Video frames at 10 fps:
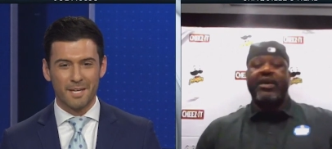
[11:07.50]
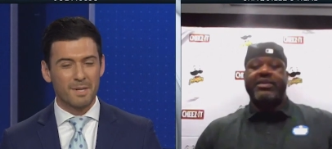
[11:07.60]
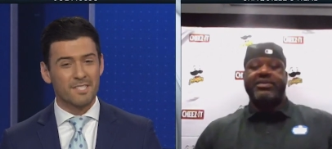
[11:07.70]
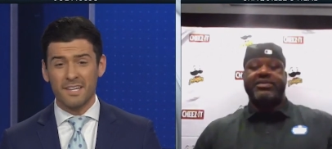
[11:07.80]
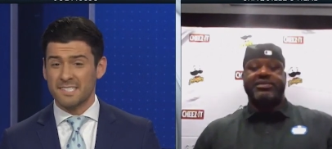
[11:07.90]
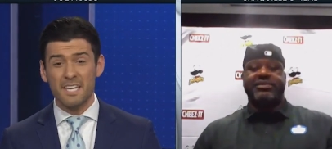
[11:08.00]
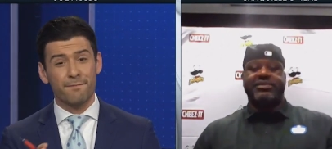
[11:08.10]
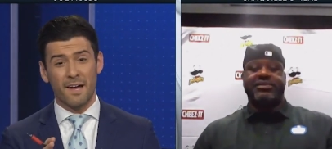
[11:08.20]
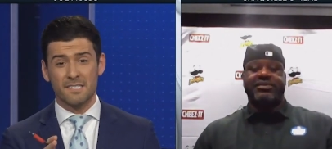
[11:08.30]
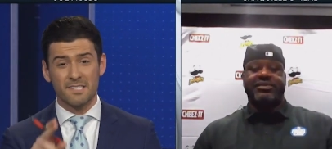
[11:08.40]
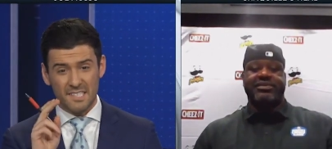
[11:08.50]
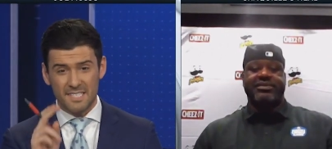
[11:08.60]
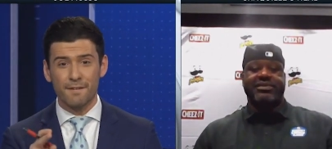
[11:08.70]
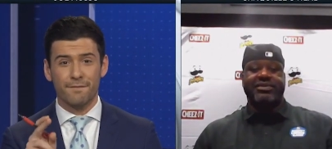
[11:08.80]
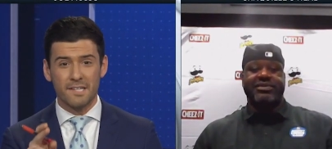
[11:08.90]
Speaker 1: They've been t defense. The
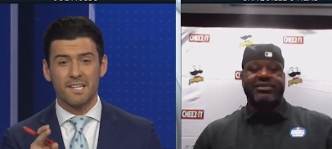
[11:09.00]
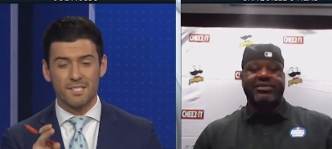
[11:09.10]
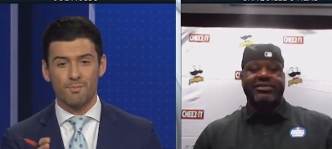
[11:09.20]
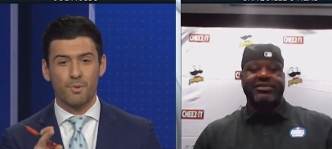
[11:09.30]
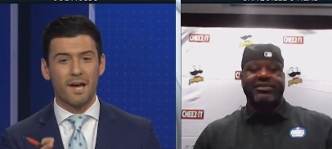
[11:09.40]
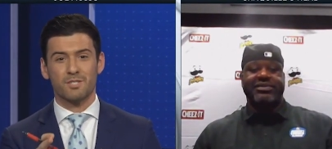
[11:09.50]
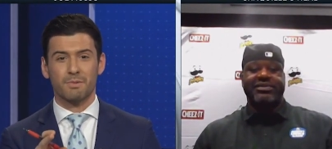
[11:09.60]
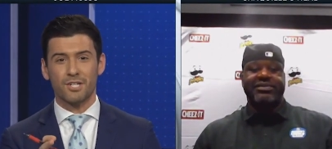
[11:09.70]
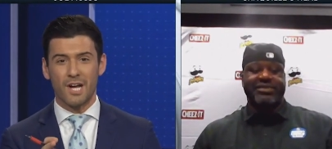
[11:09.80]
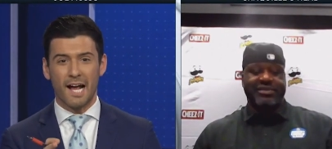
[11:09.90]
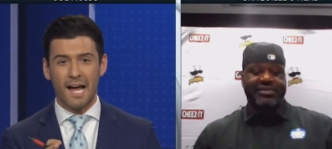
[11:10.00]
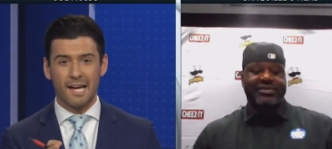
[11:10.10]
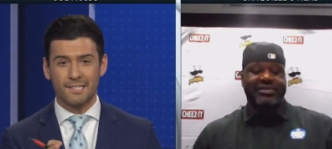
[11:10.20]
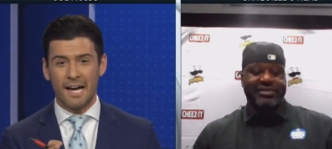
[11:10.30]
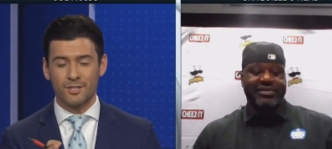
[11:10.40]
defense has impressed me, Shaq.
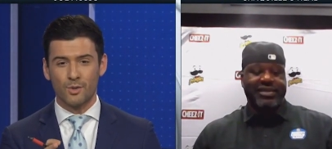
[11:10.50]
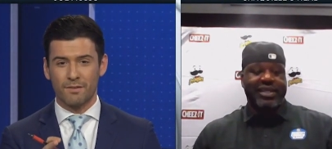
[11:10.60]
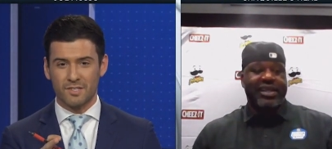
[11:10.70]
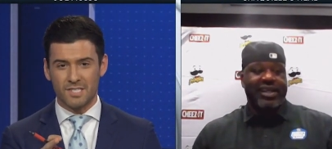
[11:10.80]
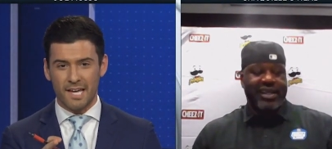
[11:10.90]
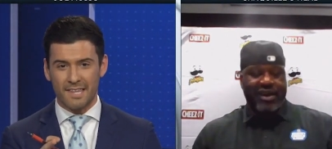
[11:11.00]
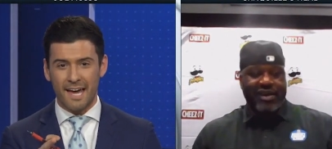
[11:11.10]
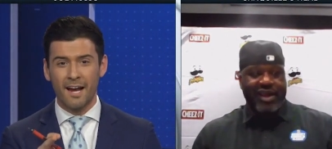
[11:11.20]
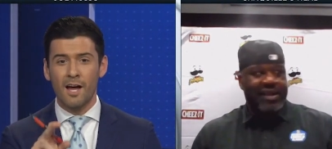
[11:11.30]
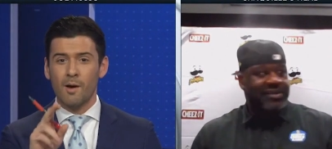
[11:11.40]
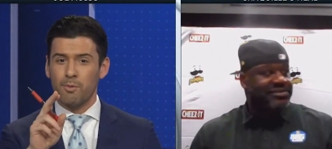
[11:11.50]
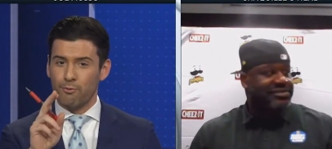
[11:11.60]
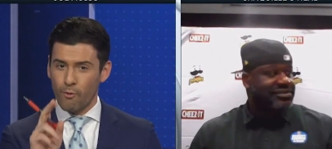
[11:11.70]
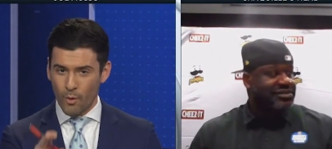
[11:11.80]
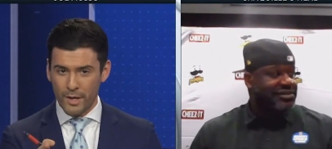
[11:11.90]
I, I do have to say that.
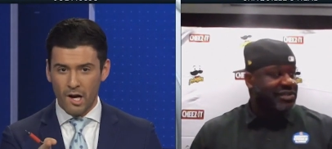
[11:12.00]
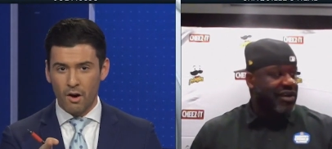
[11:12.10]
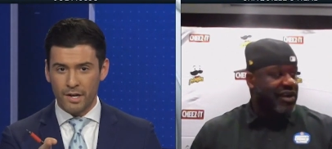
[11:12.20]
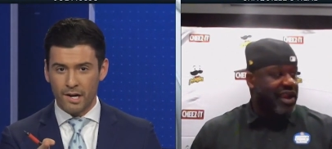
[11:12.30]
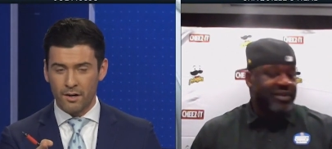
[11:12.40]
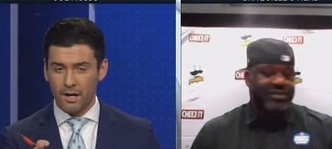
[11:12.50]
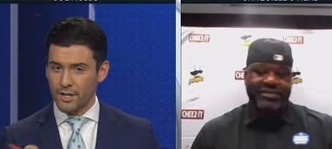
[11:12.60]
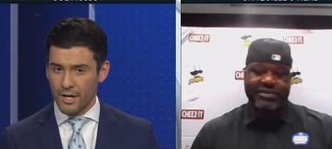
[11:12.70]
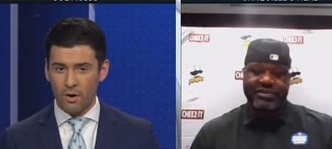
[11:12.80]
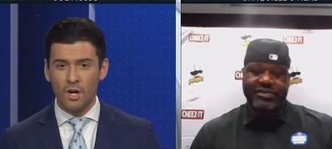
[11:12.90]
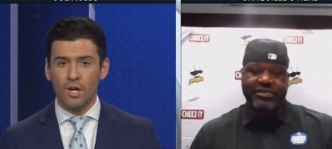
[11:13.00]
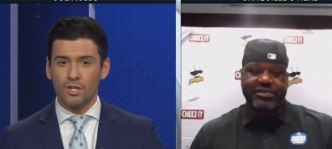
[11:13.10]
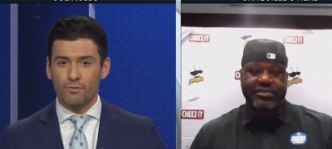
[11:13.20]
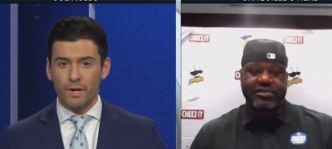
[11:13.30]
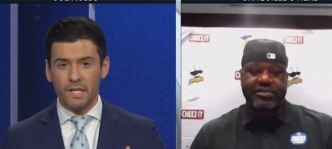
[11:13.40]
Before we go here, you know,
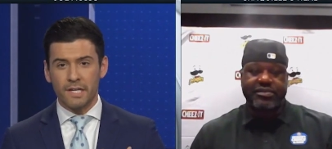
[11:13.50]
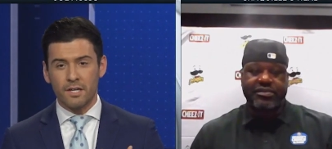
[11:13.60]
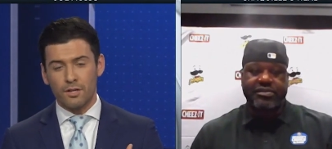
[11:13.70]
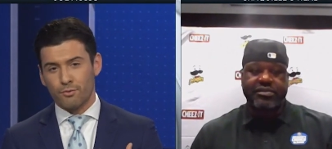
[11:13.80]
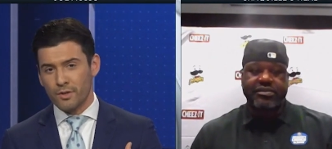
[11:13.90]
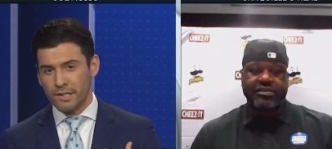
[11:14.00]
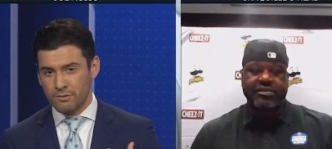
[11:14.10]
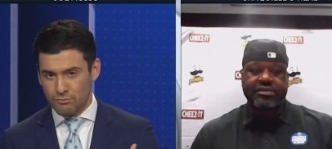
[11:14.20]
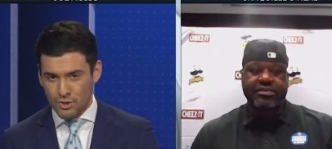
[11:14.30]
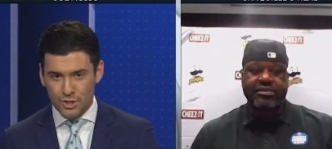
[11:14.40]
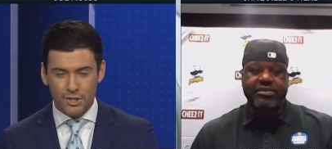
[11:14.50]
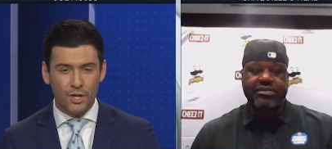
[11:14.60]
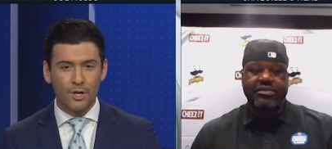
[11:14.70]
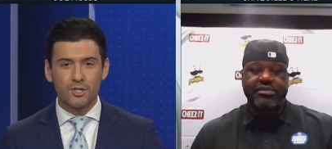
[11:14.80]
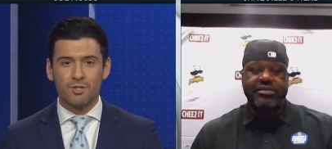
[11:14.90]
you've really you've really
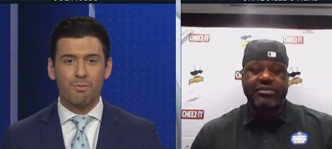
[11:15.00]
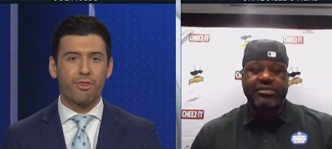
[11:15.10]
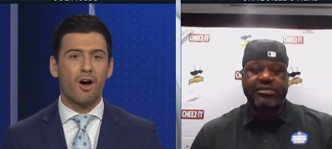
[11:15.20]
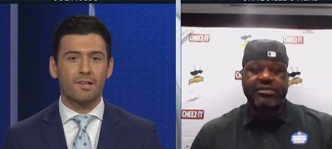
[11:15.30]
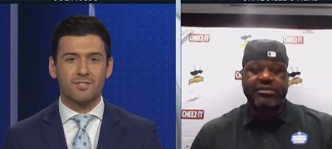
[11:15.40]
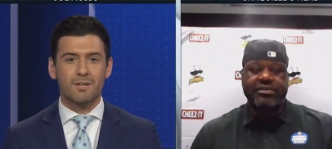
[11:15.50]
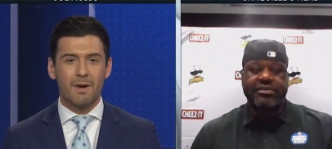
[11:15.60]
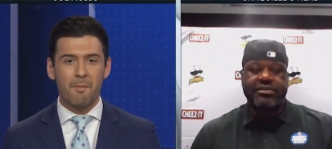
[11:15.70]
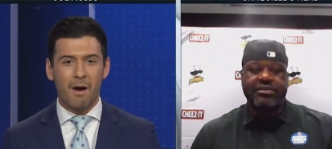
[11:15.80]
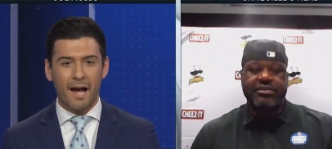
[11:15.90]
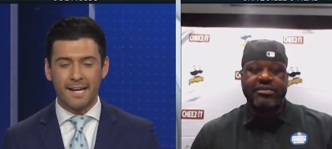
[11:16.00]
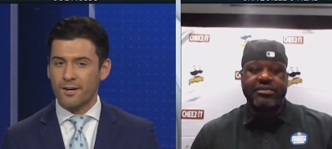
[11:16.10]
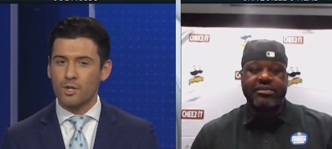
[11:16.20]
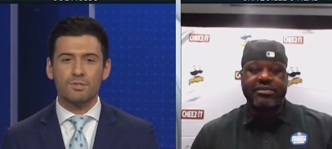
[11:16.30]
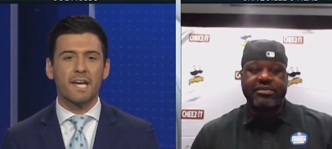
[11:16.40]
stirred some thoughts in my mind. I
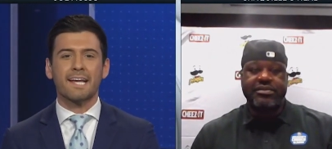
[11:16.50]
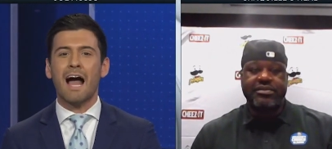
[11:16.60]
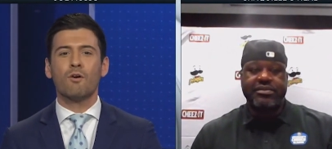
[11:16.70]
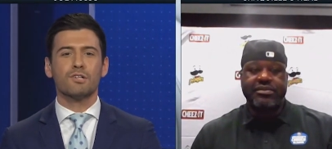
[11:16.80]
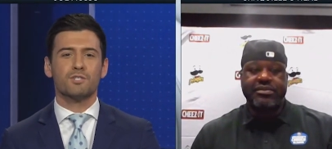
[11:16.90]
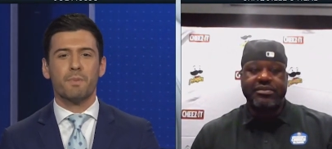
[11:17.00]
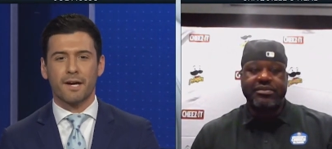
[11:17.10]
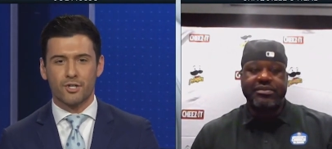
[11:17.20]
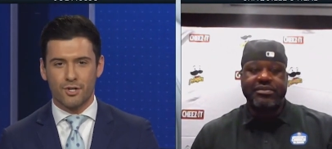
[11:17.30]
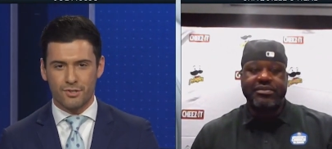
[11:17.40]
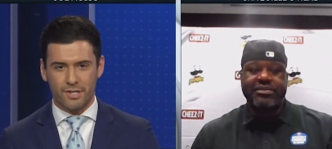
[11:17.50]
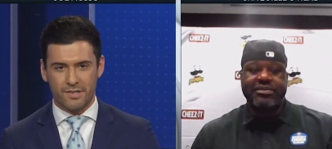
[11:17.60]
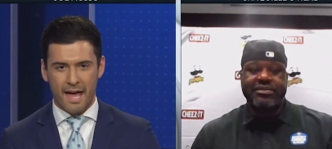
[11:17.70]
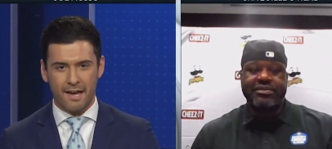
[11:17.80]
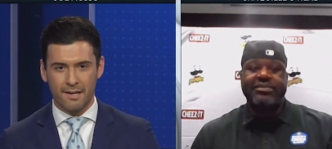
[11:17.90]
know you take countless pictures a
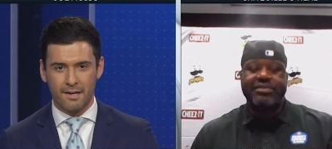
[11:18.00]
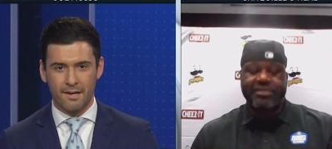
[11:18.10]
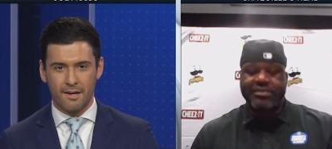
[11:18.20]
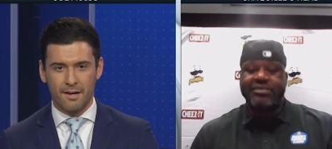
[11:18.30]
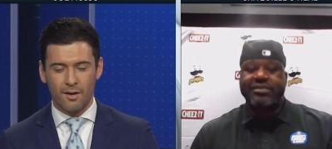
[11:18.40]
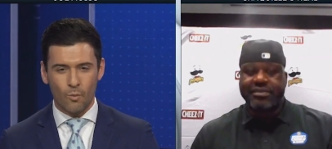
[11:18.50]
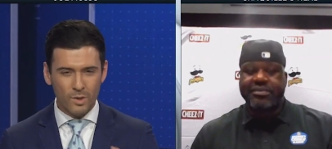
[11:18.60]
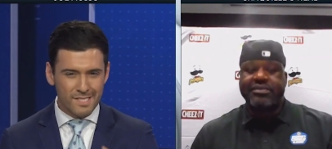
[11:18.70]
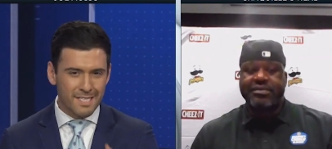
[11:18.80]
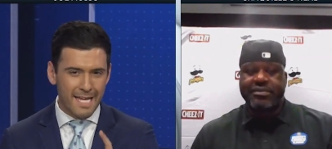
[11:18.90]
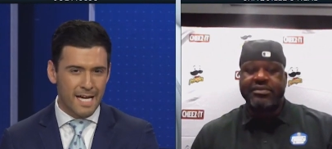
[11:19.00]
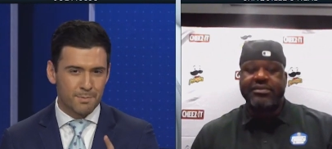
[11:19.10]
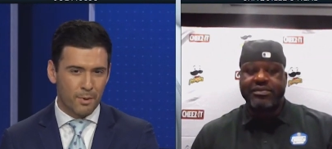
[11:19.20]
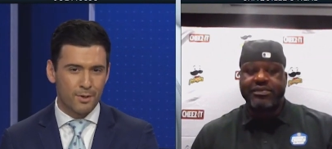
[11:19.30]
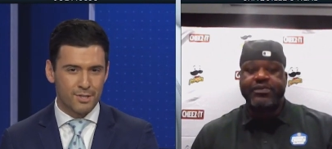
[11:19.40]
day. What's the
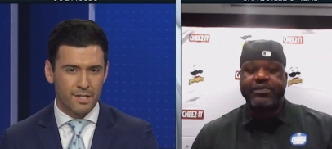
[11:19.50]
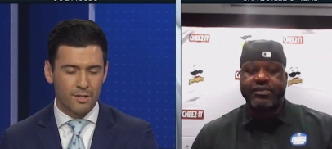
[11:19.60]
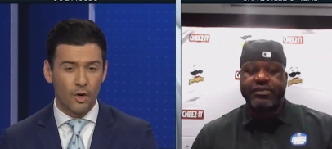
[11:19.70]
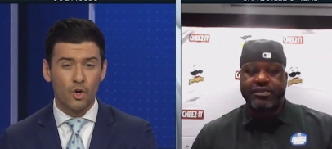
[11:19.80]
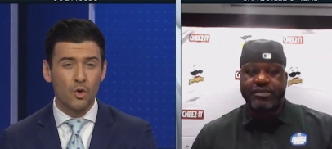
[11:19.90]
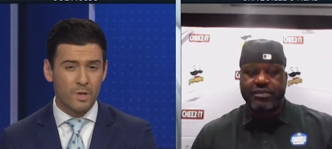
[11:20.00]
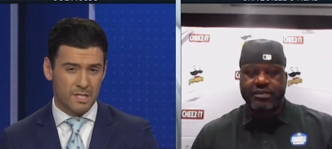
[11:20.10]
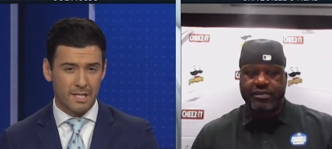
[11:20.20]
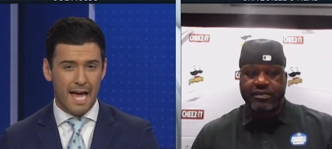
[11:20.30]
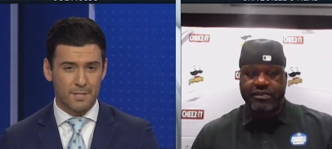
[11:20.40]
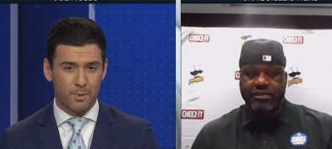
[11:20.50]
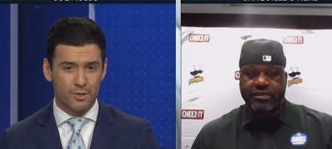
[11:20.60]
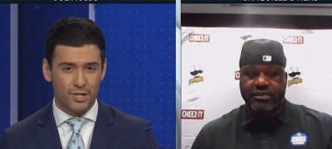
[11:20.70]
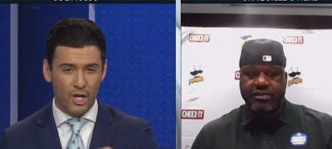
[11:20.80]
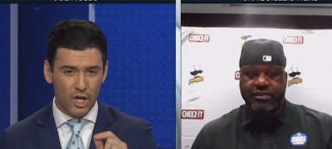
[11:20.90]
last person, or who is the last
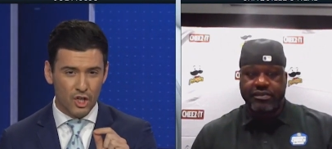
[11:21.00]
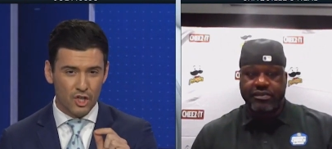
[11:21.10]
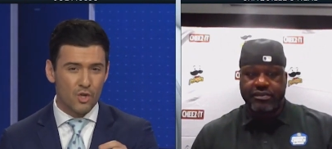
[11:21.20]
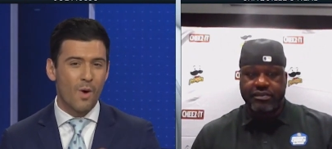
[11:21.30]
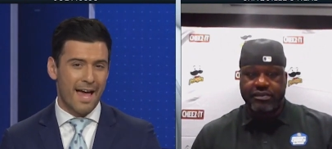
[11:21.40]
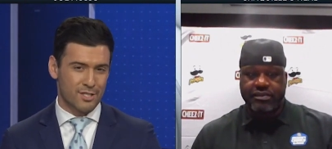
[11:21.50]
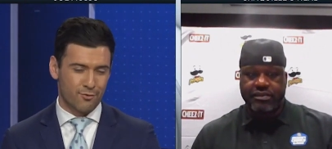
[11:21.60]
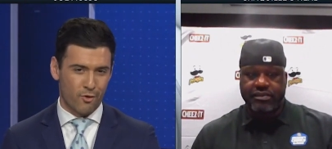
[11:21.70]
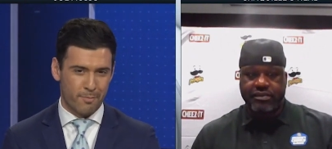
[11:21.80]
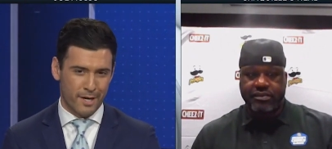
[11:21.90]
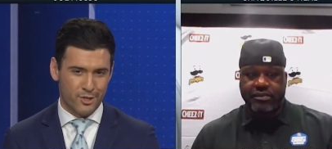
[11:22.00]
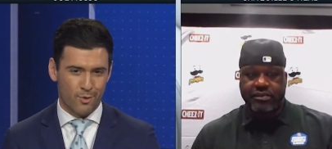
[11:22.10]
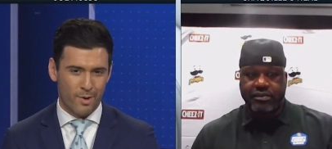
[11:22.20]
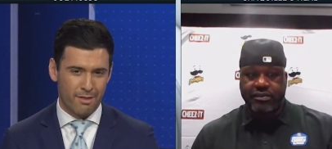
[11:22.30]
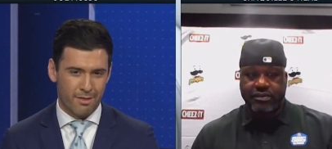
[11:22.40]
person you asked for a
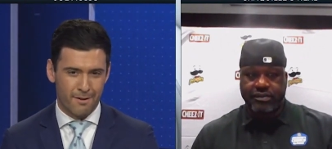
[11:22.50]
picture with?